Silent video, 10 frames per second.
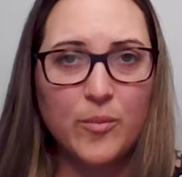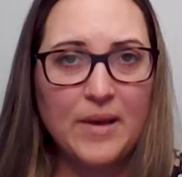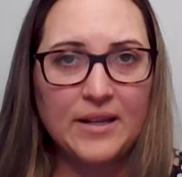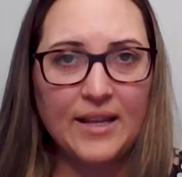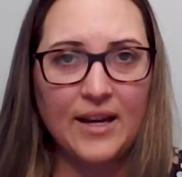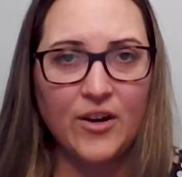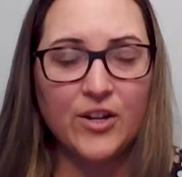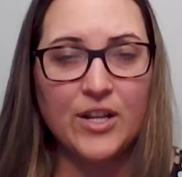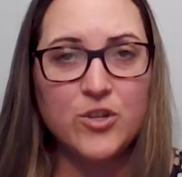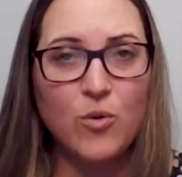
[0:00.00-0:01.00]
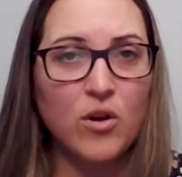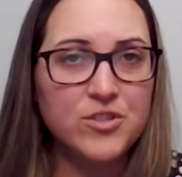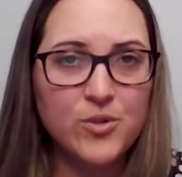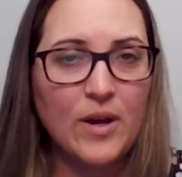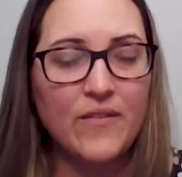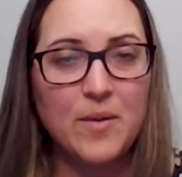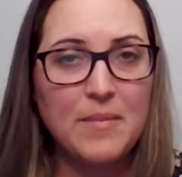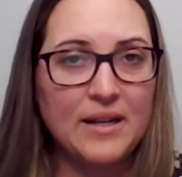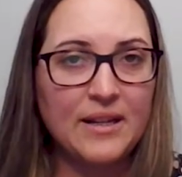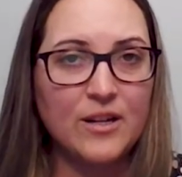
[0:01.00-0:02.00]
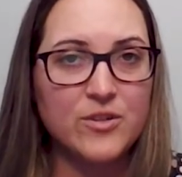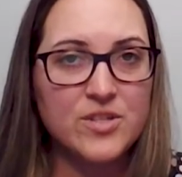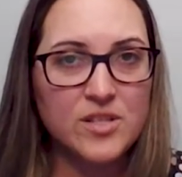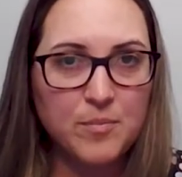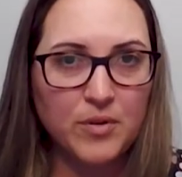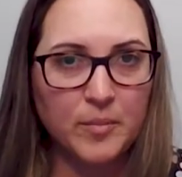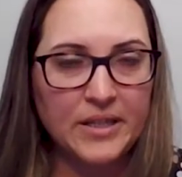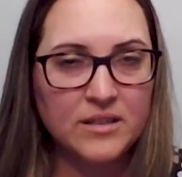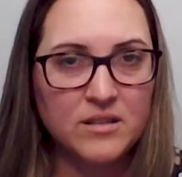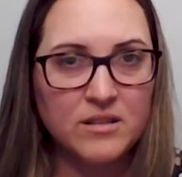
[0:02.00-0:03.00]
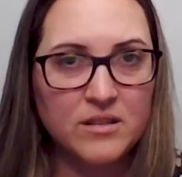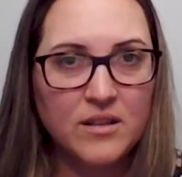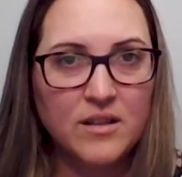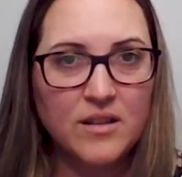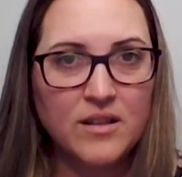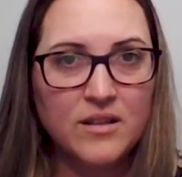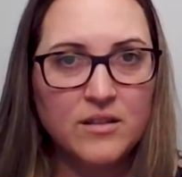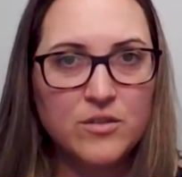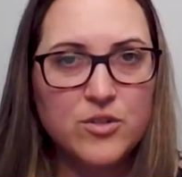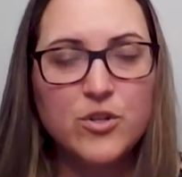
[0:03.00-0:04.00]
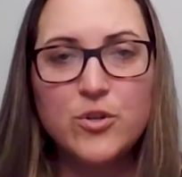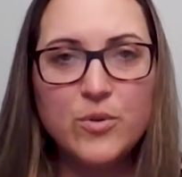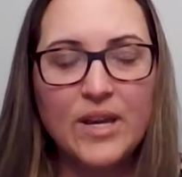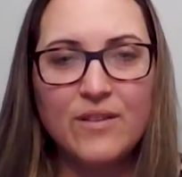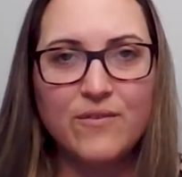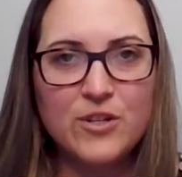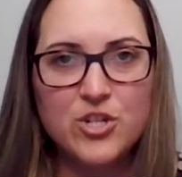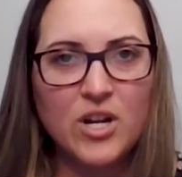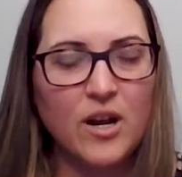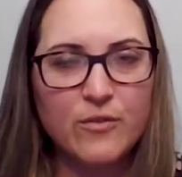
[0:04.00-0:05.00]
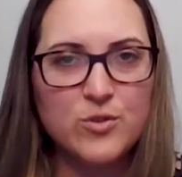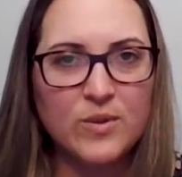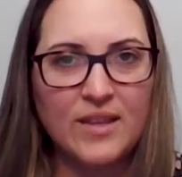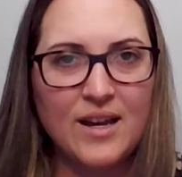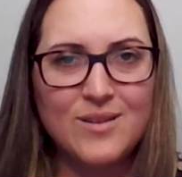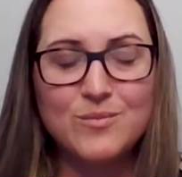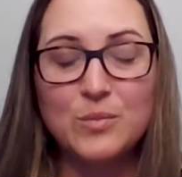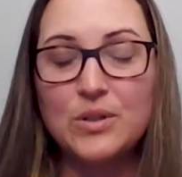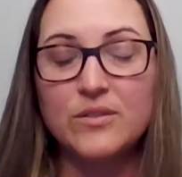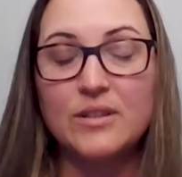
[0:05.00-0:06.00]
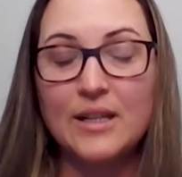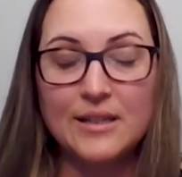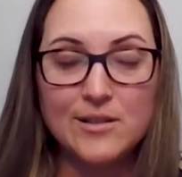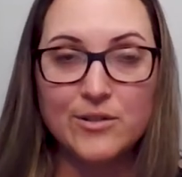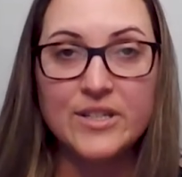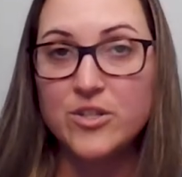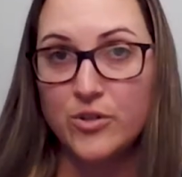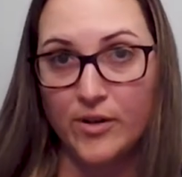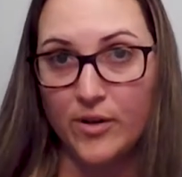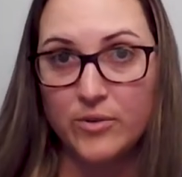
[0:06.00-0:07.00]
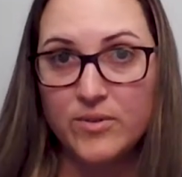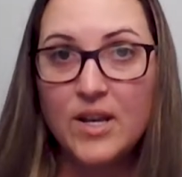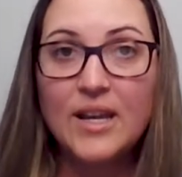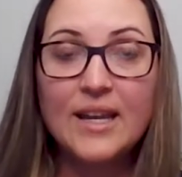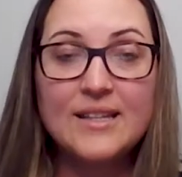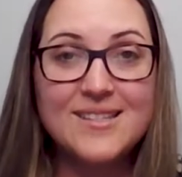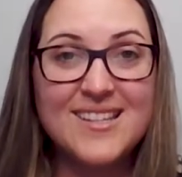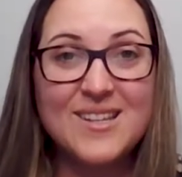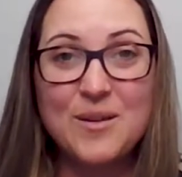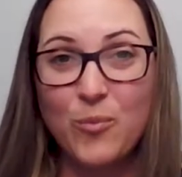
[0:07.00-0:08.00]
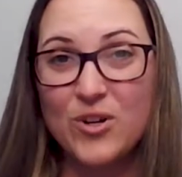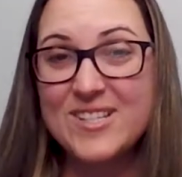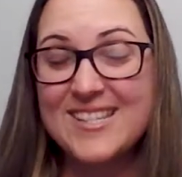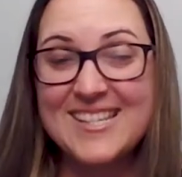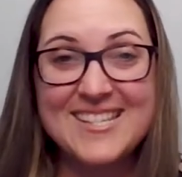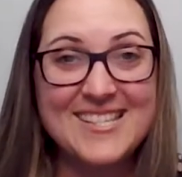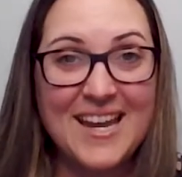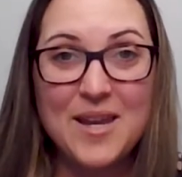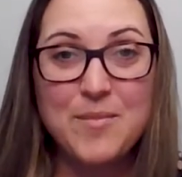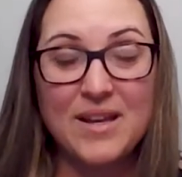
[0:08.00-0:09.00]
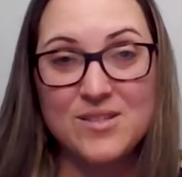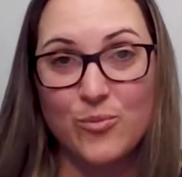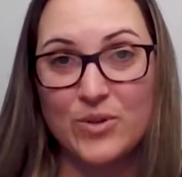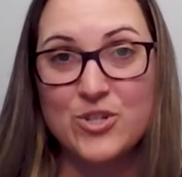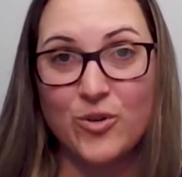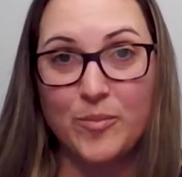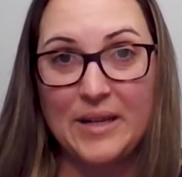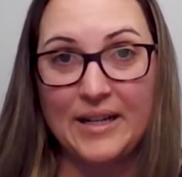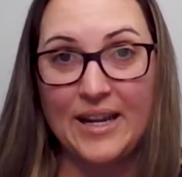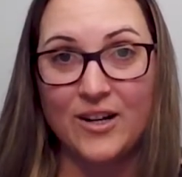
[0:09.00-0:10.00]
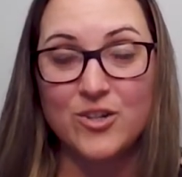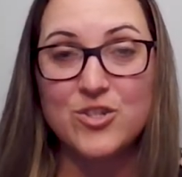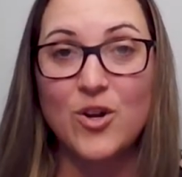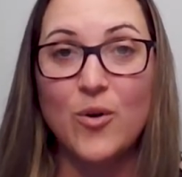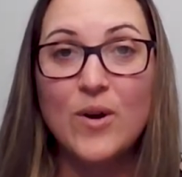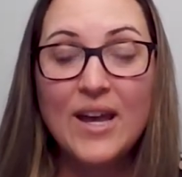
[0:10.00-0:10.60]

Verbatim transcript: Medicare and you also have a Medicare supplement, do you get vision coverage with that? Well, the answer is no. It's the, it works the same as Original Medicare. So